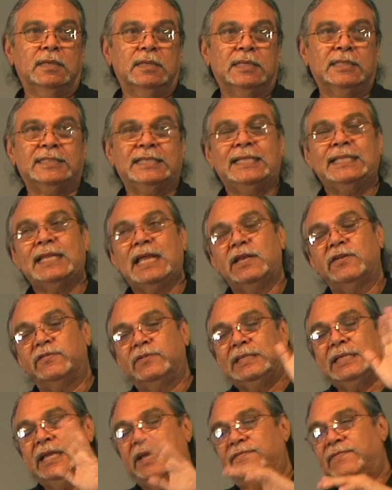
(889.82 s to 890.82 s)
Because they not
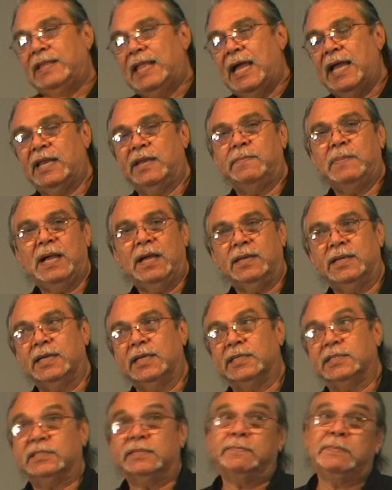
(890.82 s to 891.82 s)
only have lied about
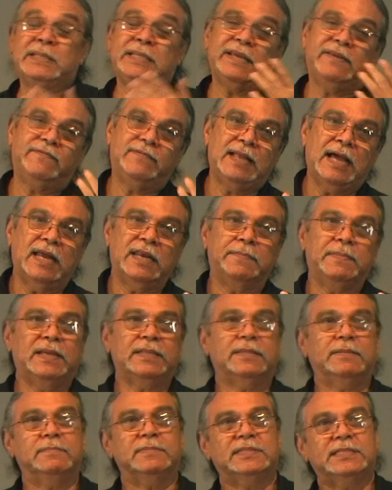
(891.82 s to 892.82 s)
us, but they've lied
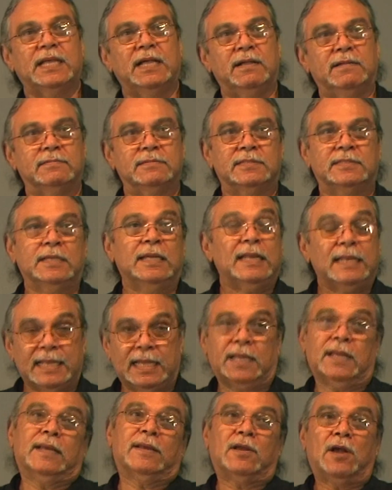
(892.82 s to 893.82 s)
about themselves,
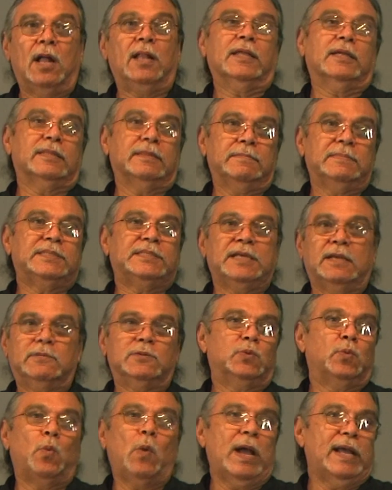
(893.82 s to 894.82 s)
like calling
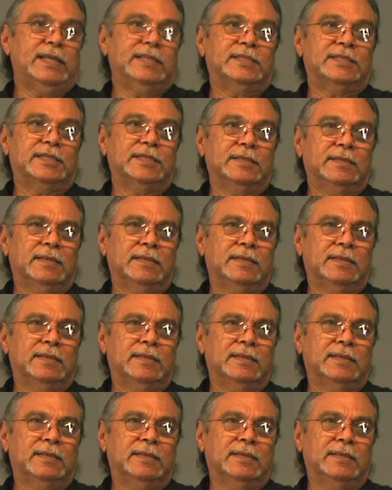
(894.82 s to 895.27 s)
themselves white.